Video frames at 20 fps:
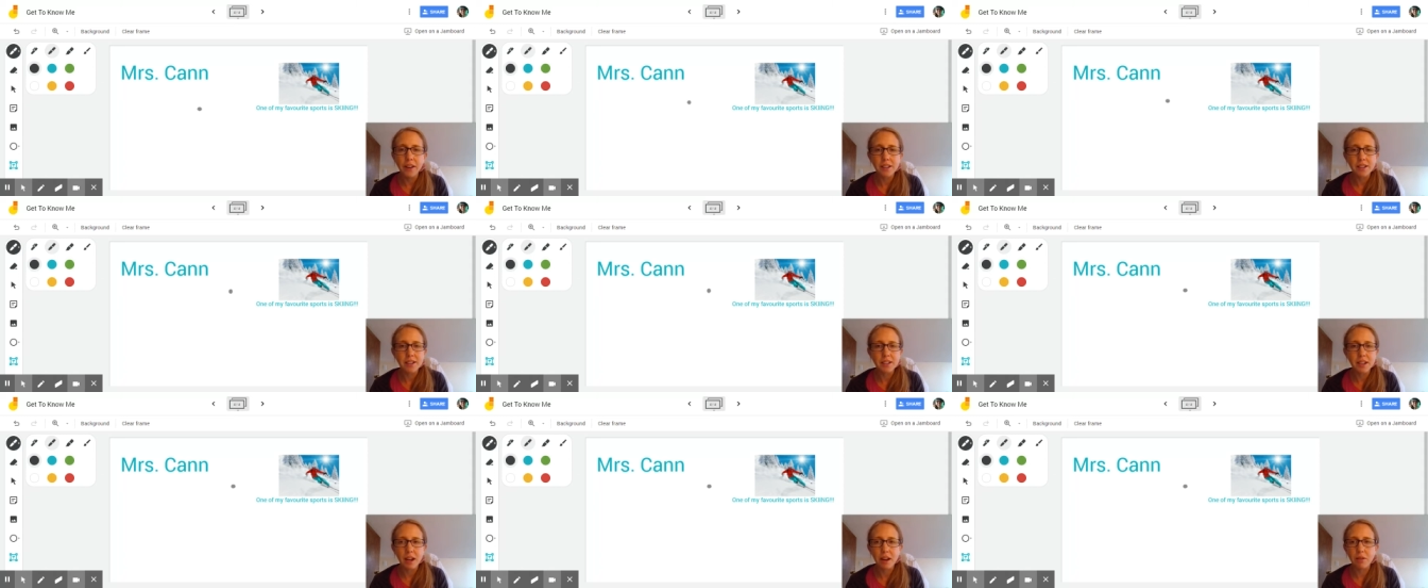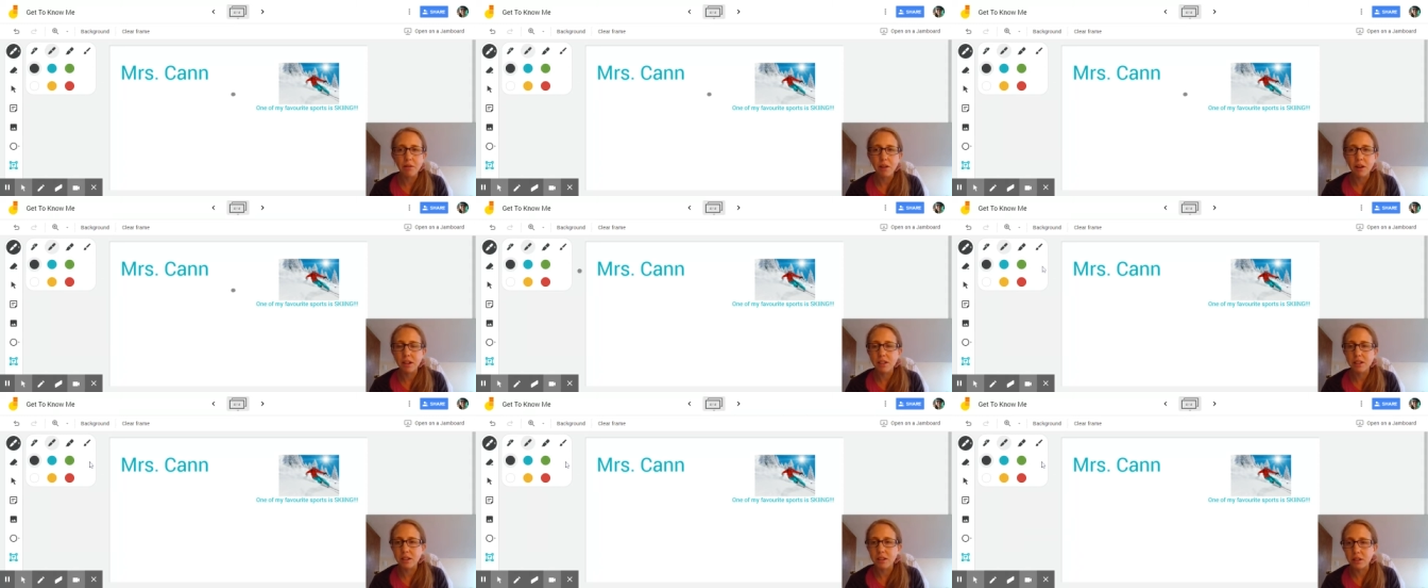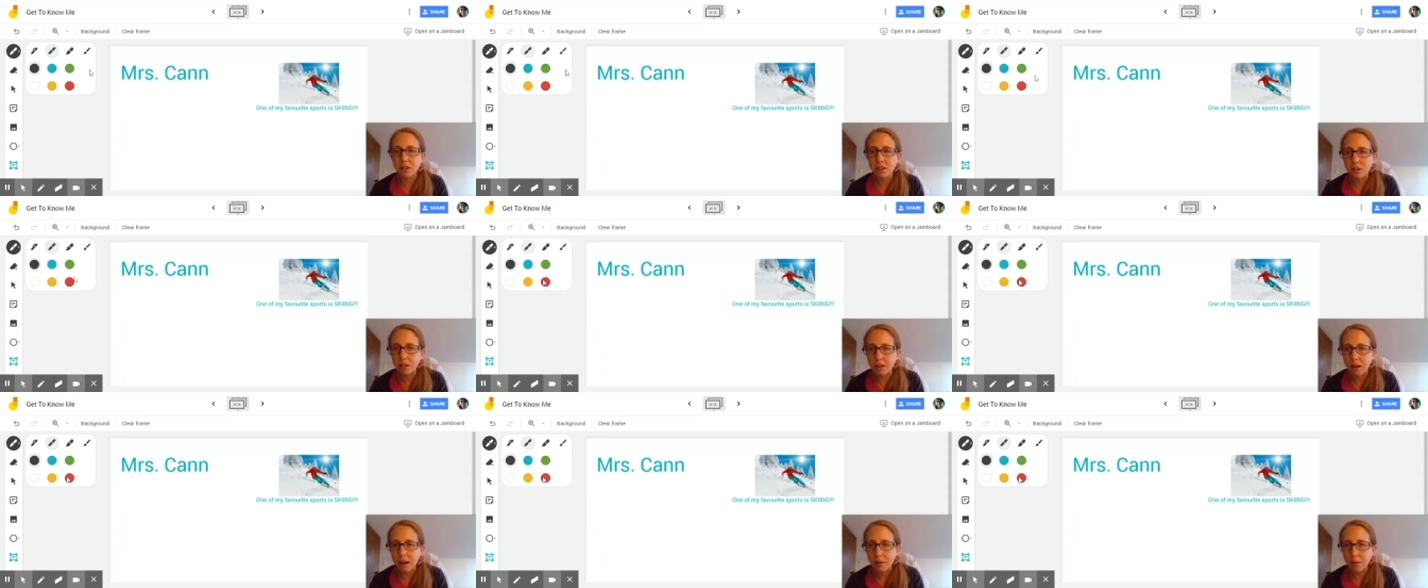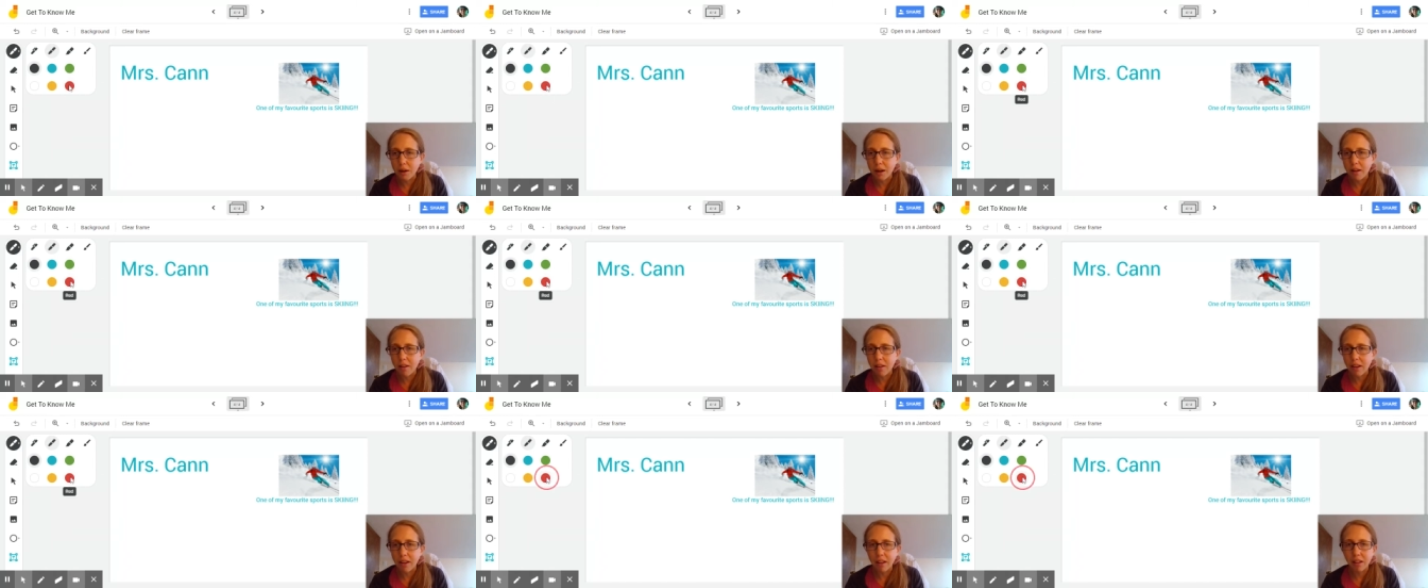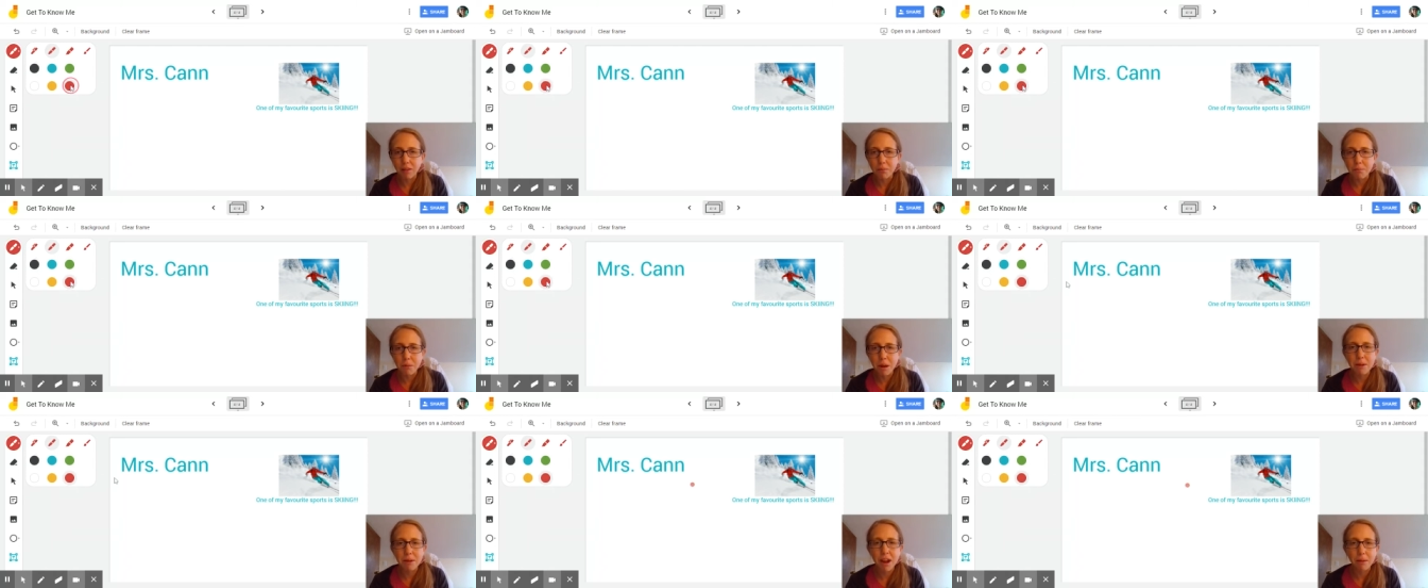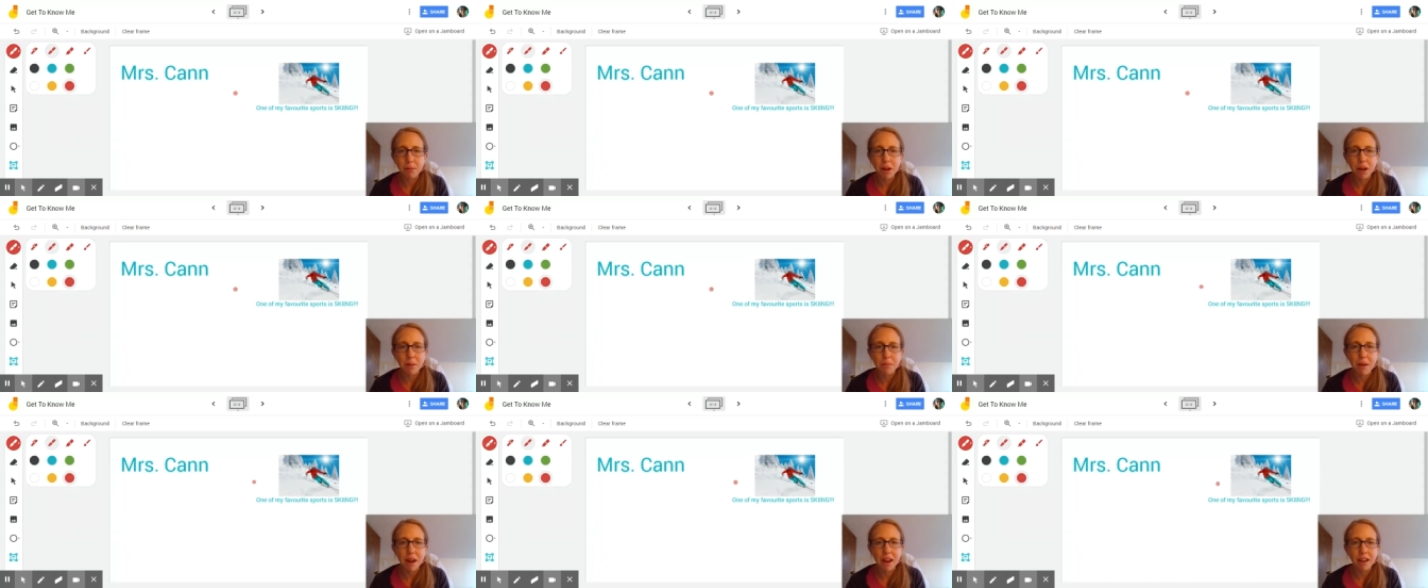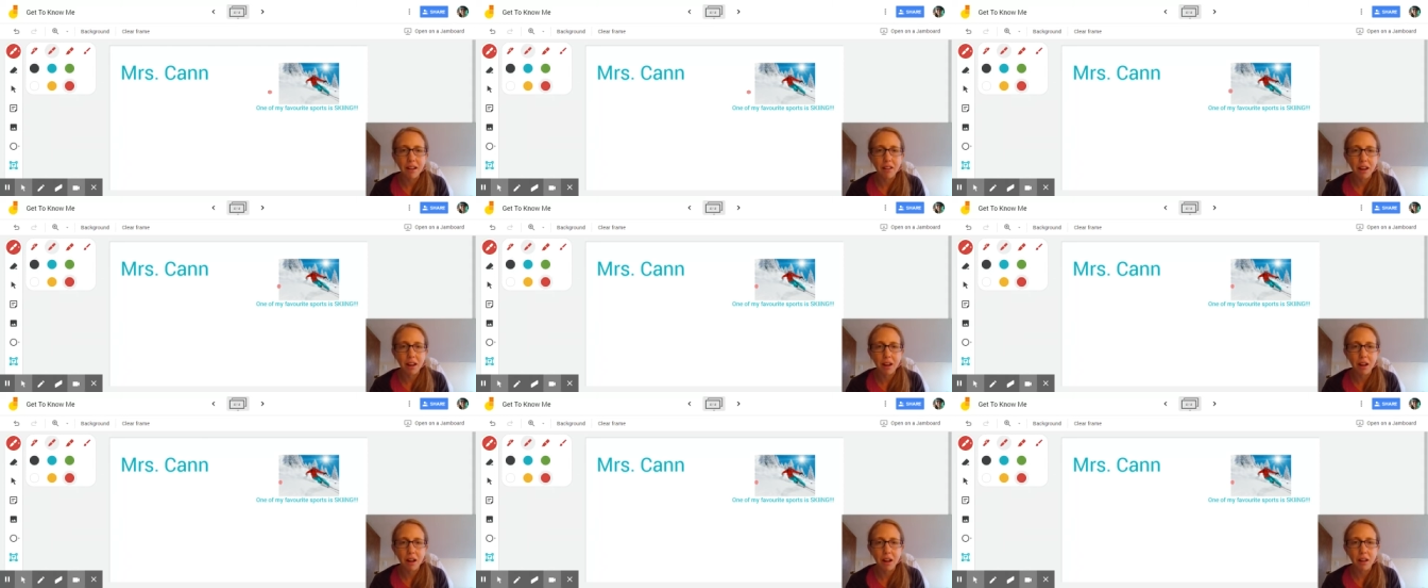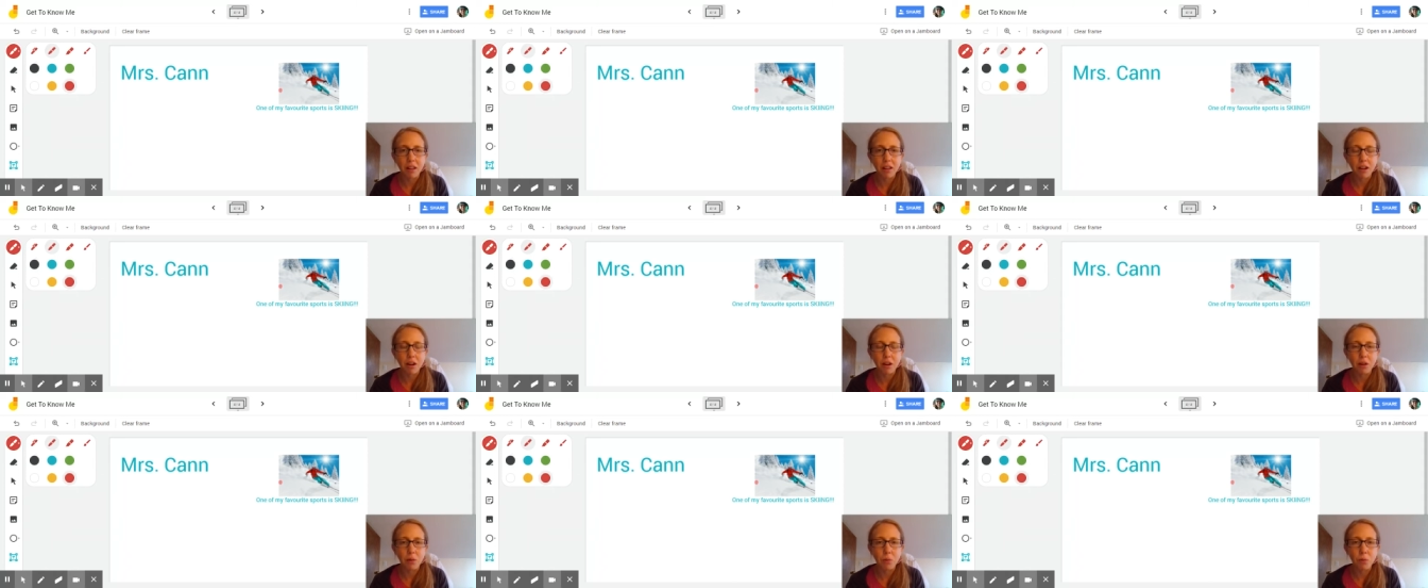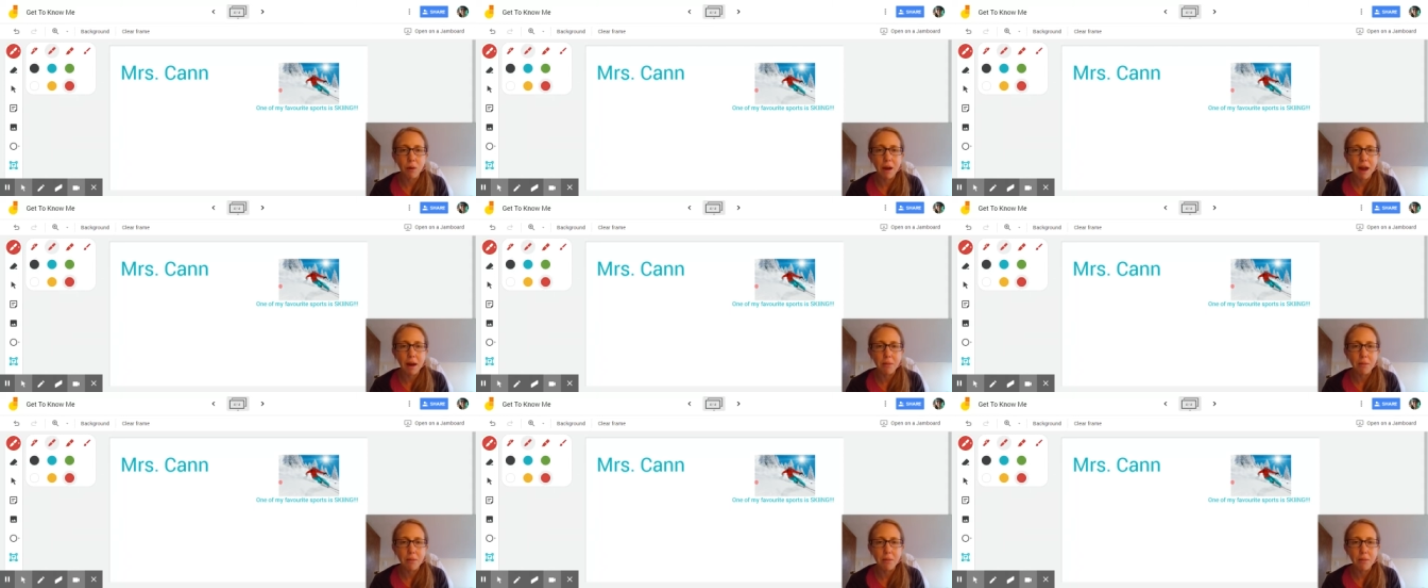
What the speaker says: Say I'm gonna like, maybe I'm gonna make it like a little web.